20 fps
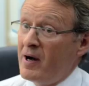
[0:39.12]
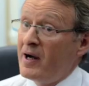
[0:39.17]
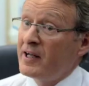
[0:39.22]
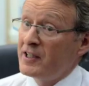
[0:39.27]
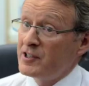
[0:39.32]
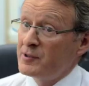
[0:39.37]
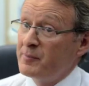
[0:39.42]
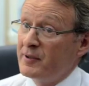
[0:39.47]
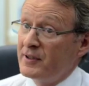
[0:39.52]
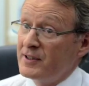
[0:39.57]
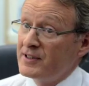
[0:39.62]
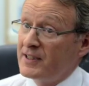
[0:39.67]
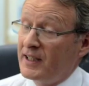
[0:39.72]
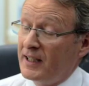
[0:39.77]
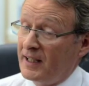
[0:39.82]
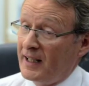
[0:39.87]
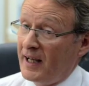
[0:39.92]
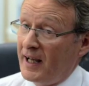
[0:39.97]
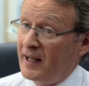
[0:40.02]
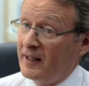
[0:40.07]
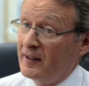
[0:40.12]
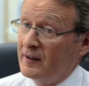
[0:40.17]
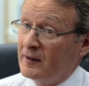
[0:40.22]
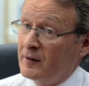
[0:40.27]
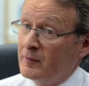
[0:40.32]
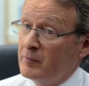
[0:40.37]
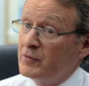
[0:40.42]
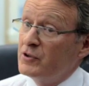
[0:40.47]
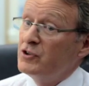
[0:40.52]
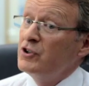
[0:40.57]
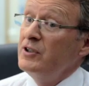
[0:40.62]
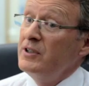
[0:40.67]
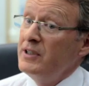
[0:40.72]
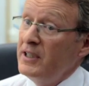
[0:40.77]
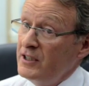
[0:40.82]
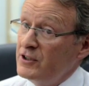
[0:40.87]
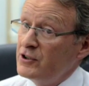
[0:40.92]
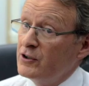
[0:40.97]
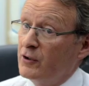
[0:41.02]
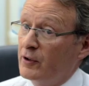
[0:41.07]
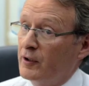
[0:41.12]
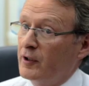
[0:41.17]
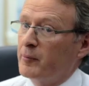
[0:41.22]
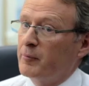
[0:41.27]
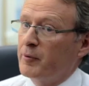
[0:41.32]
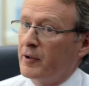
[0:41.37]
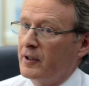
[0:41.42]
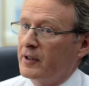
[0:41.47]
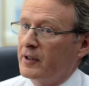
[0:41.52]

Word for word: in my experience, they can, but you need to look at the